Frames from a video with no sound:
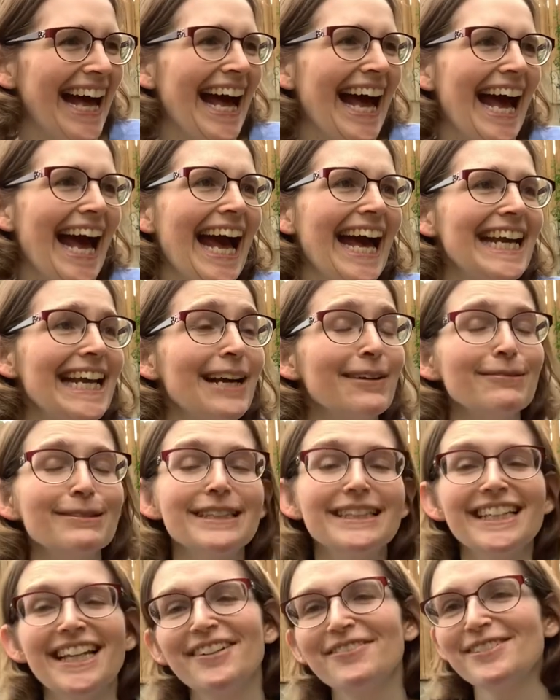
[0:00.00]
And I would
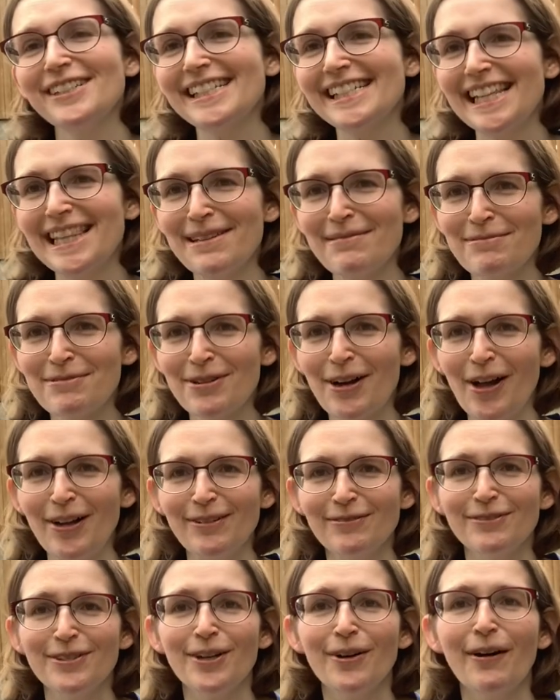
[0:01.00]
love to send them to all
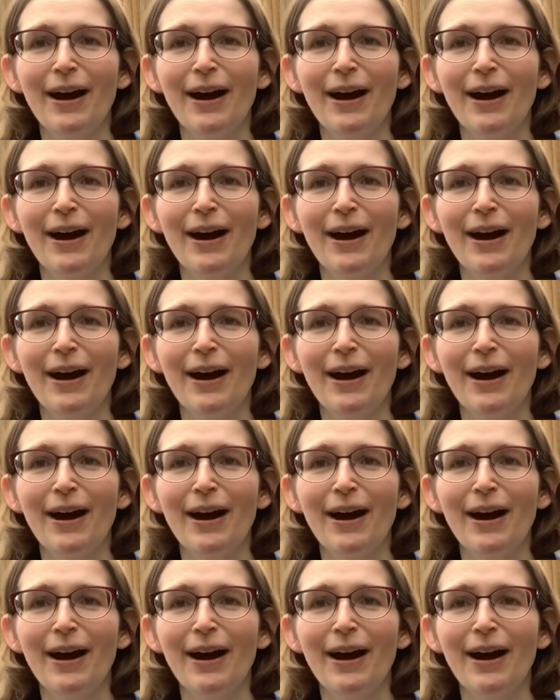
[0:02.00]
of you.